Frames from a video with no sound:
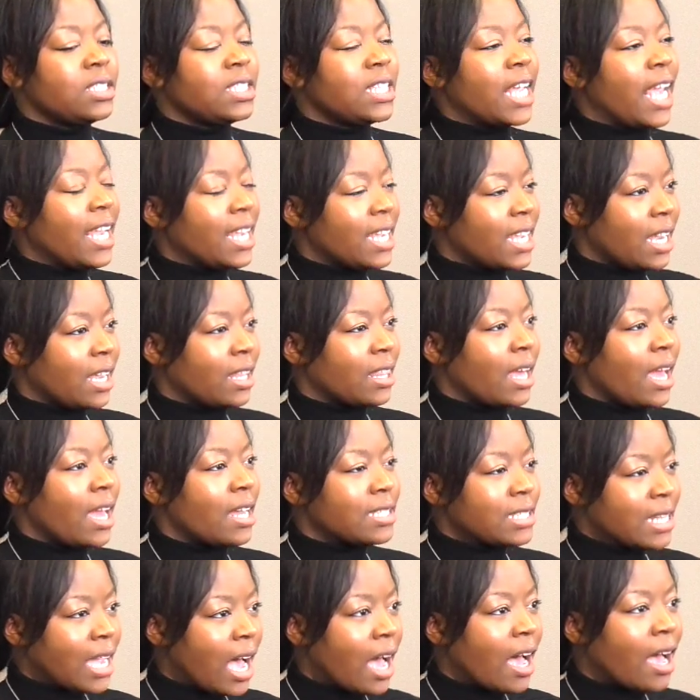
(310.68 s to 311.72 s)
taking
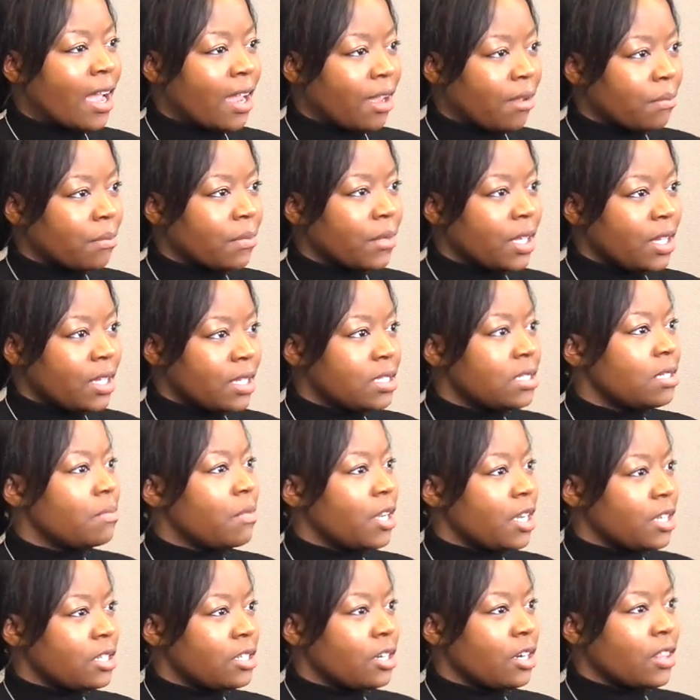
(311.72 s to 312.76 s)
that time to
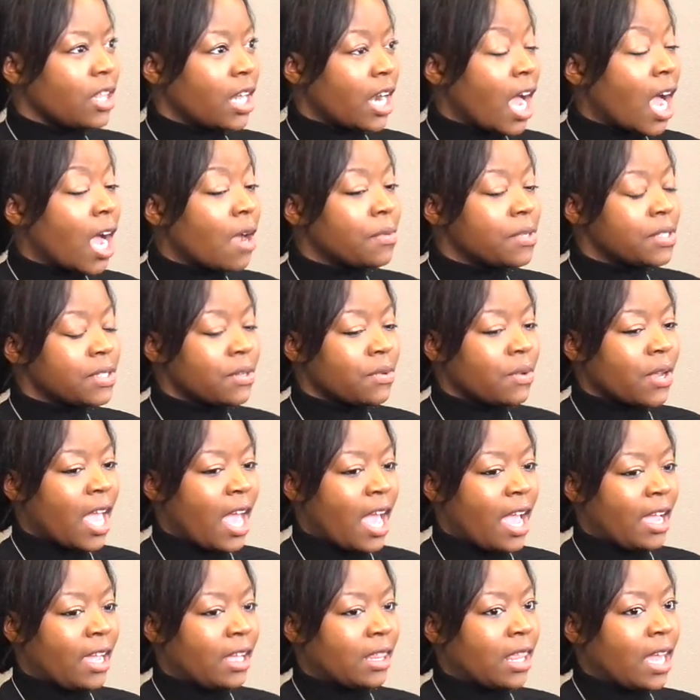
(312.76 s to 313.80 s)
make sure that I was
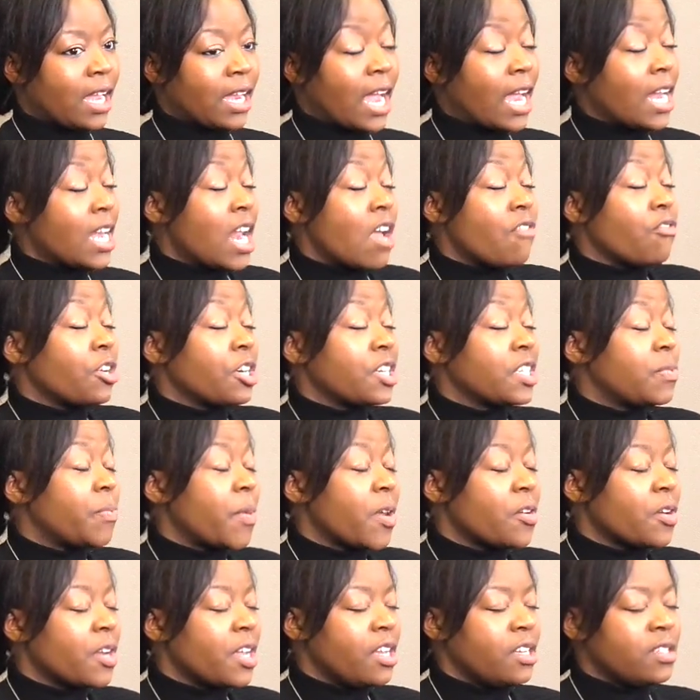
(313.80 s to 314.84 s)
okay like I never
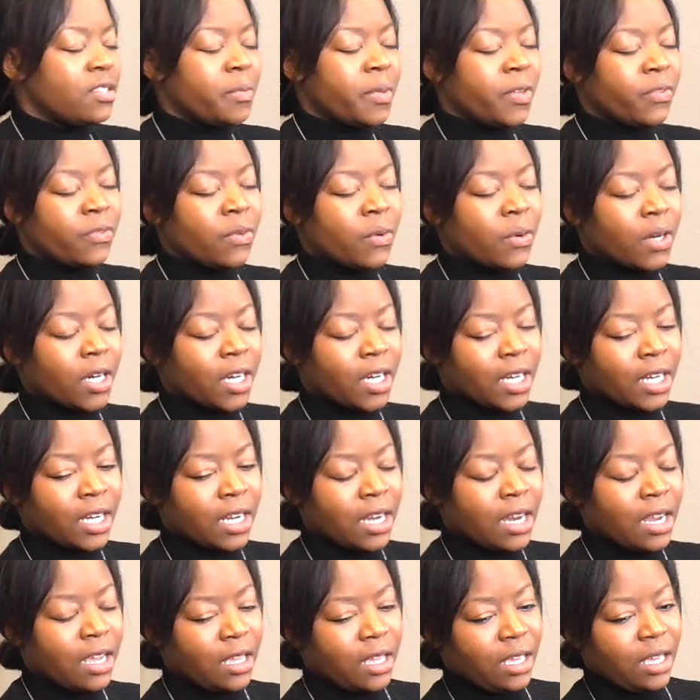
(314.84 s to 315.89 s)
experienced before.
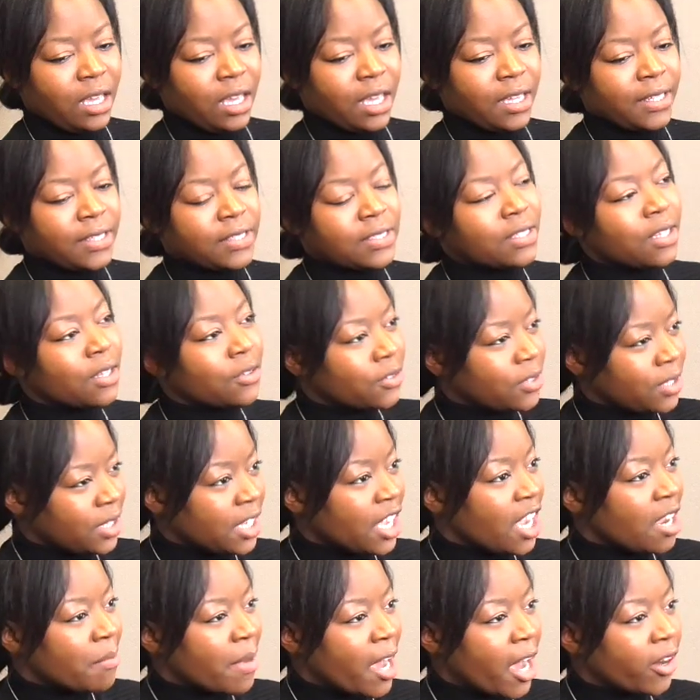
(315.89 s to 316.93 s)
And I slowly
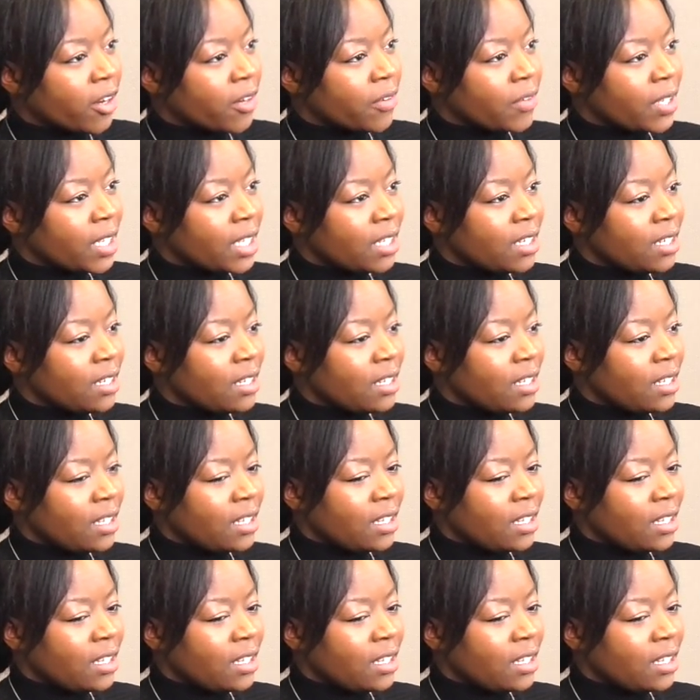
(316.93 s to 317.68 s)
came out of it.